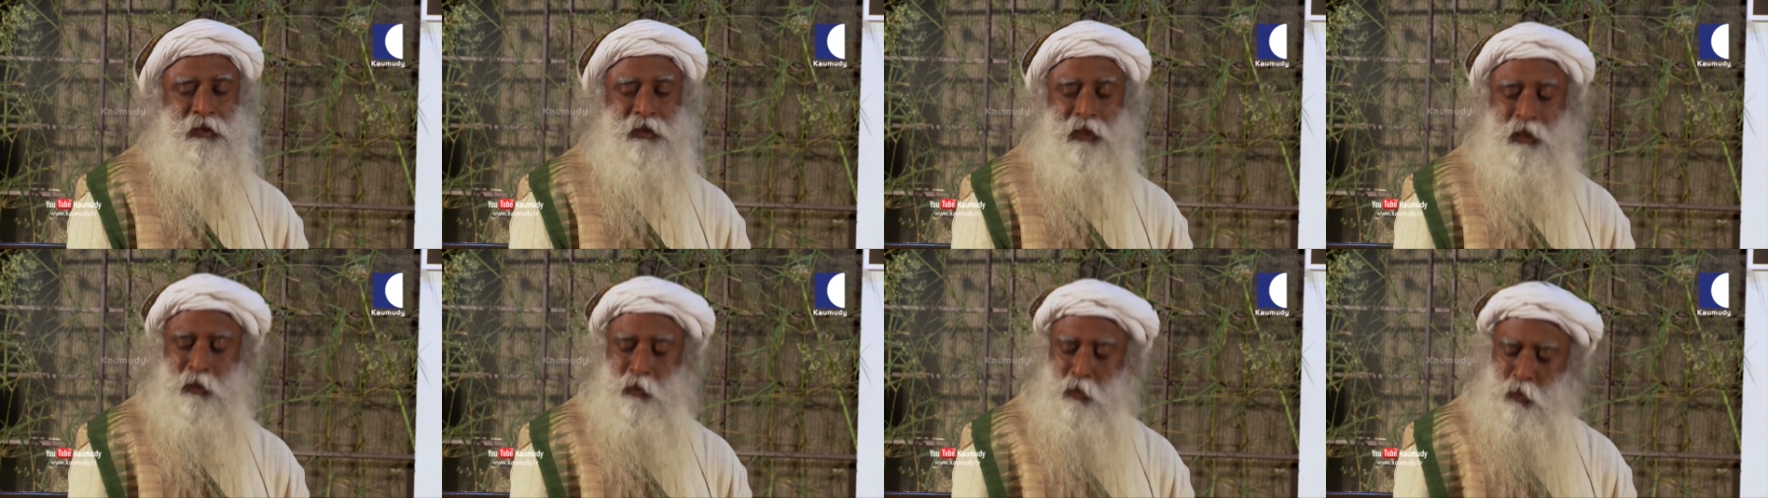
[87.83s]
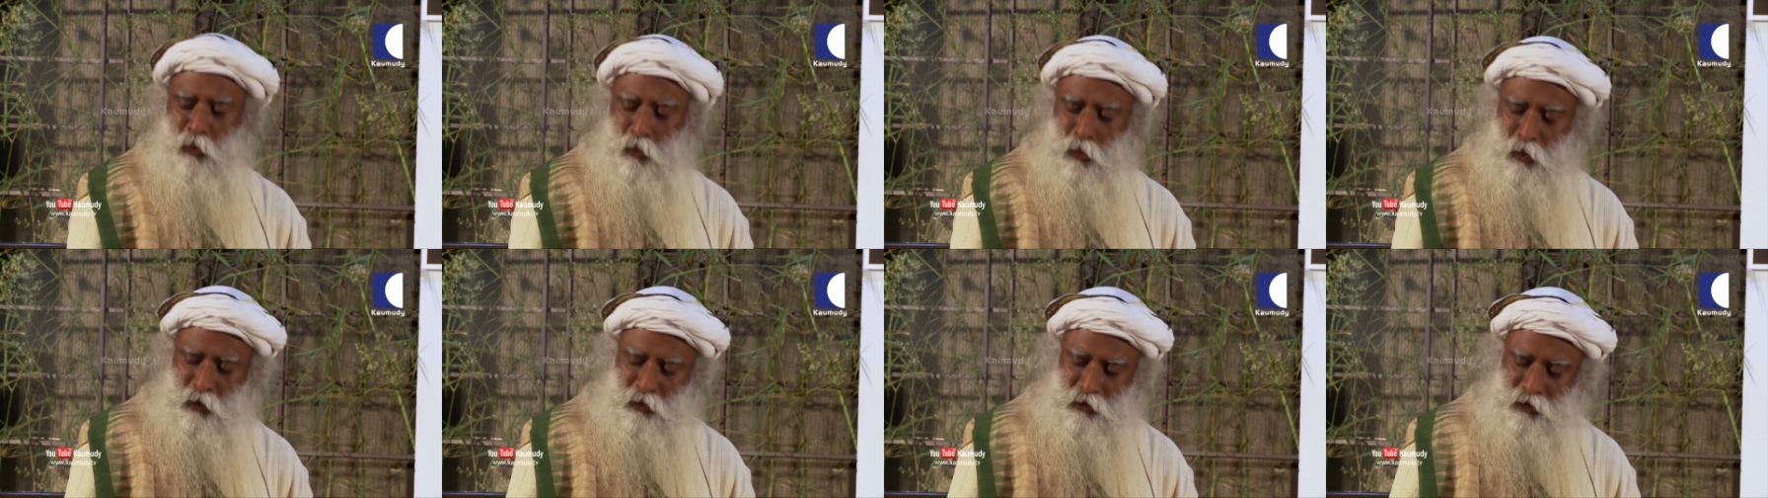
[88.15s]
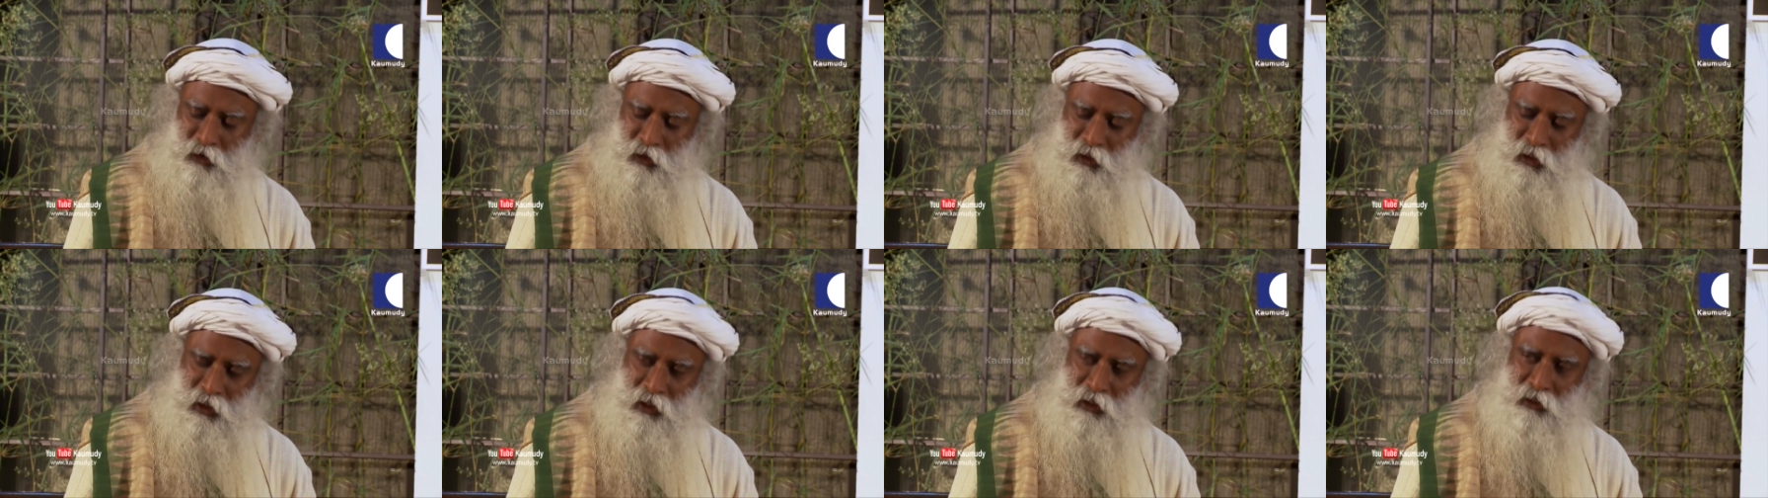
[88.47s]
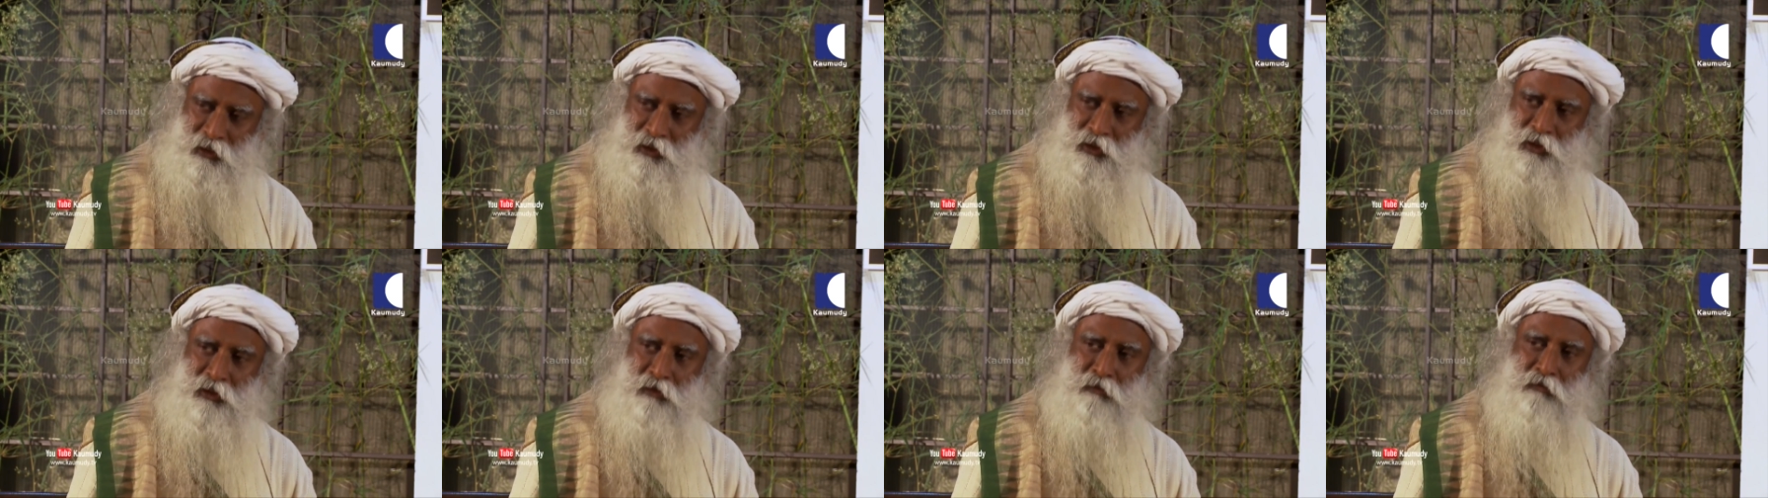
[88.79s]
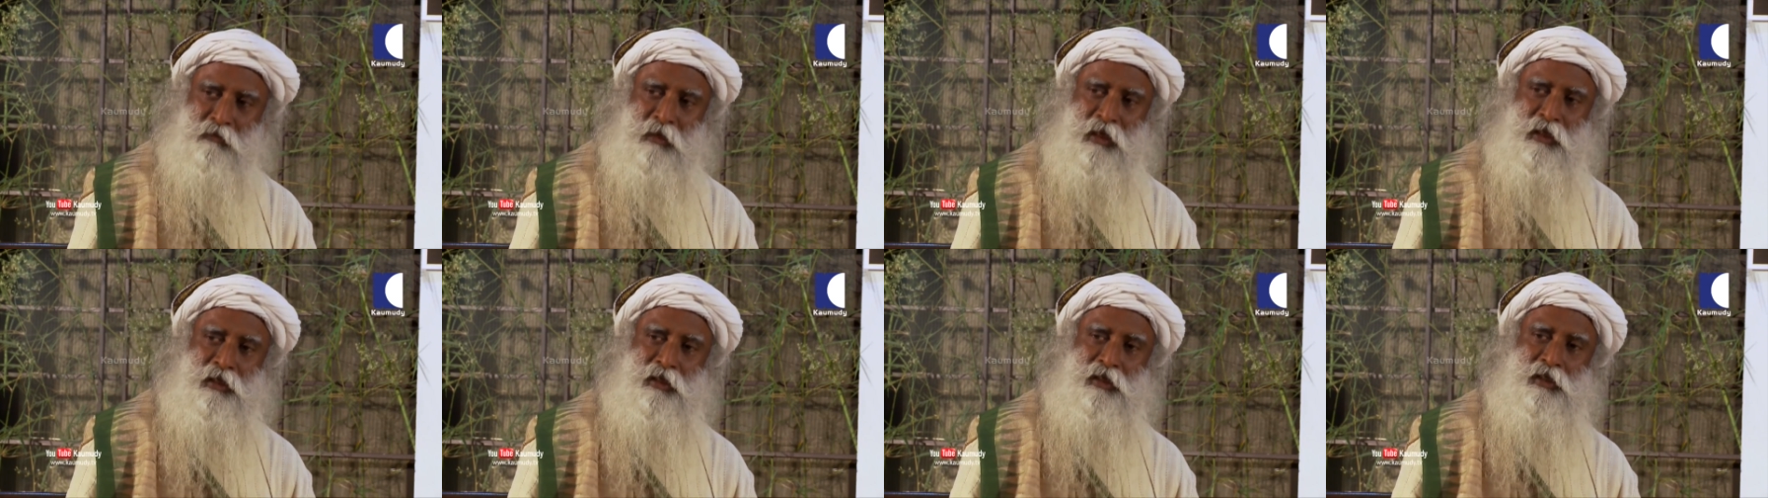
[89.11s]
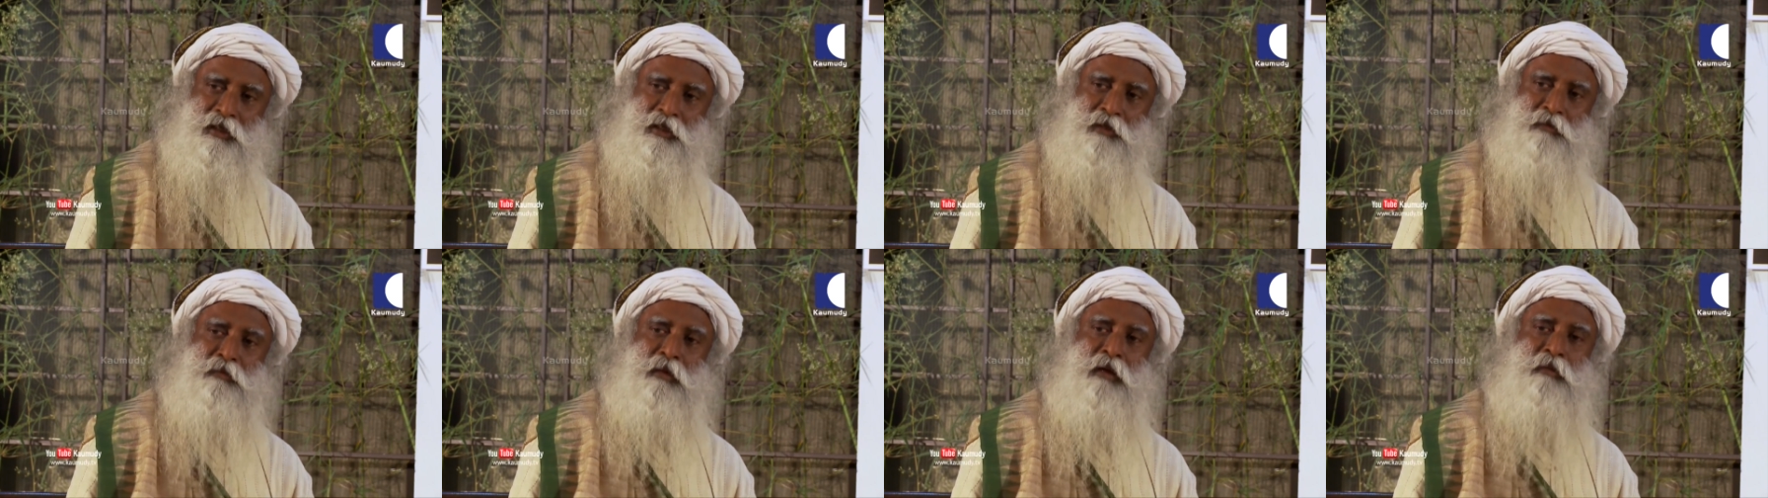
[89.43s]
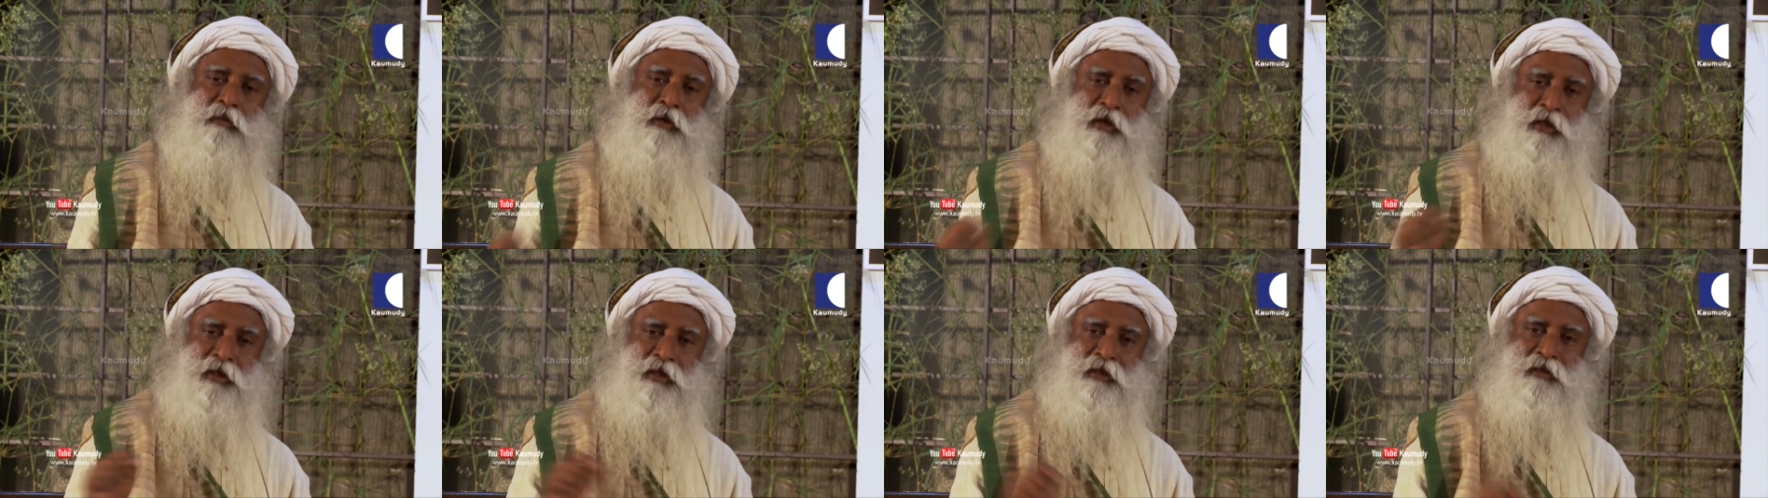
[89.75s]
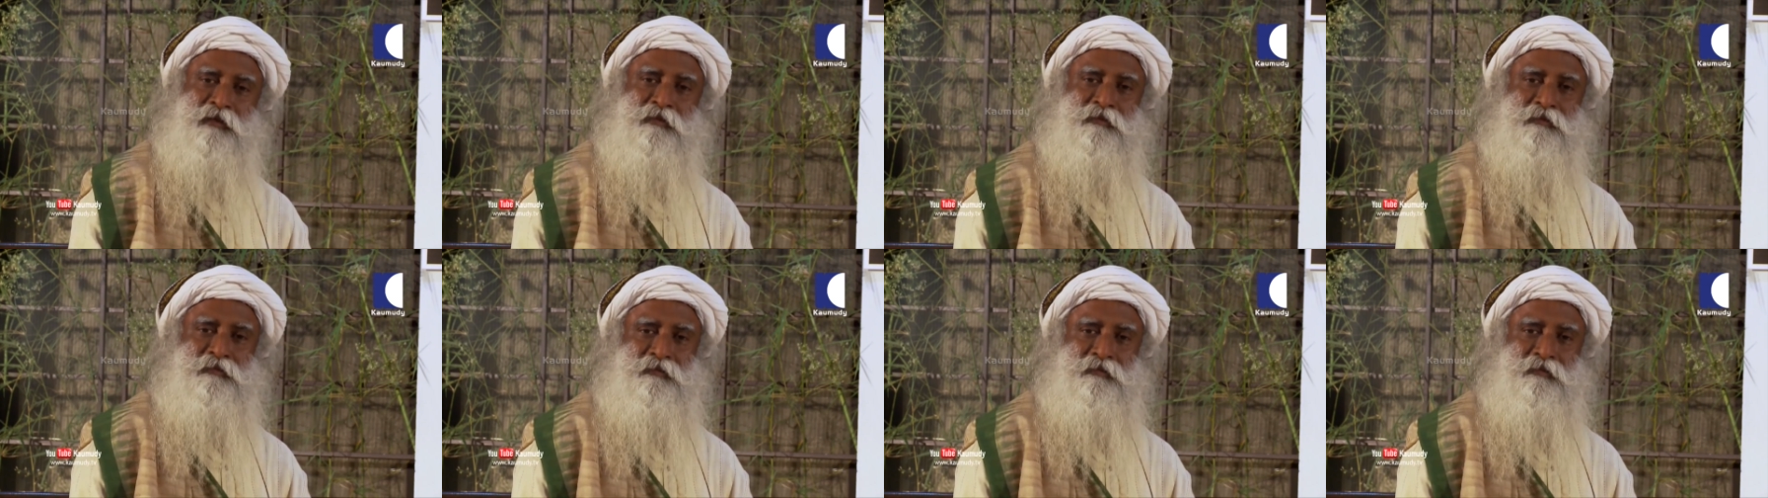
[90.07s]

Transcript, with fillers: that water has tremendous memory.